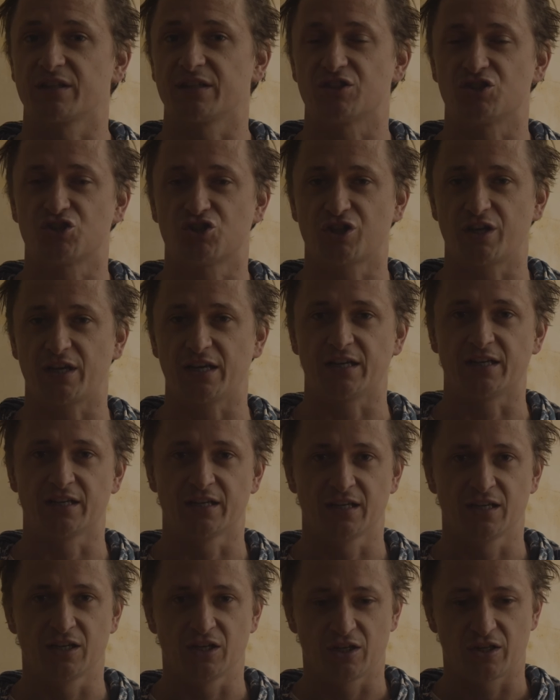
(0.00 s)
really
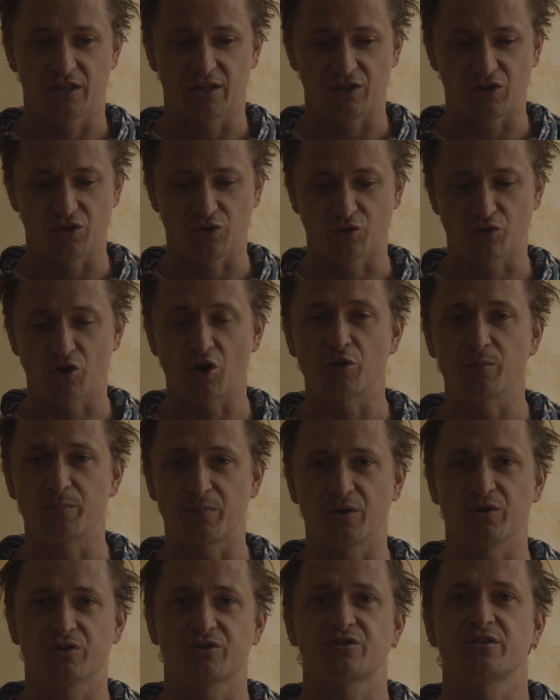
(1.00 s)
cheat your
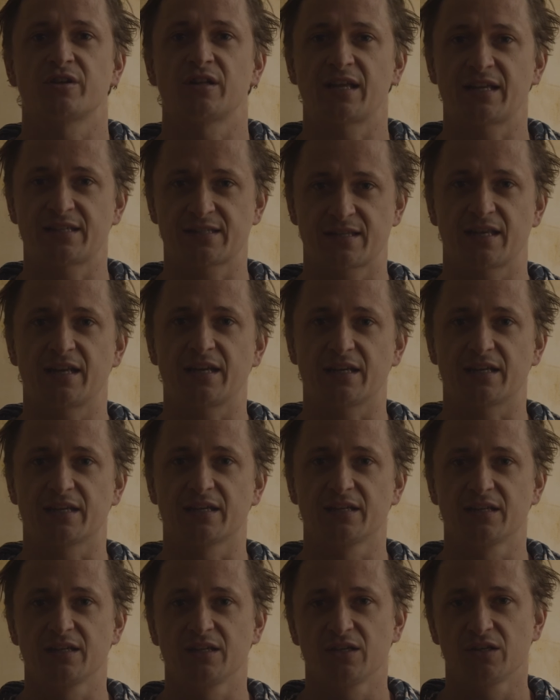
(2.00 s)
own personal
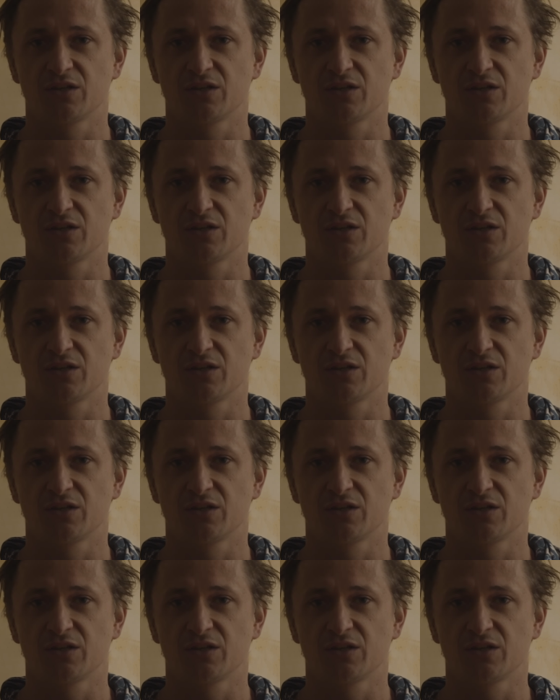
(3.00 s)
aesthetic.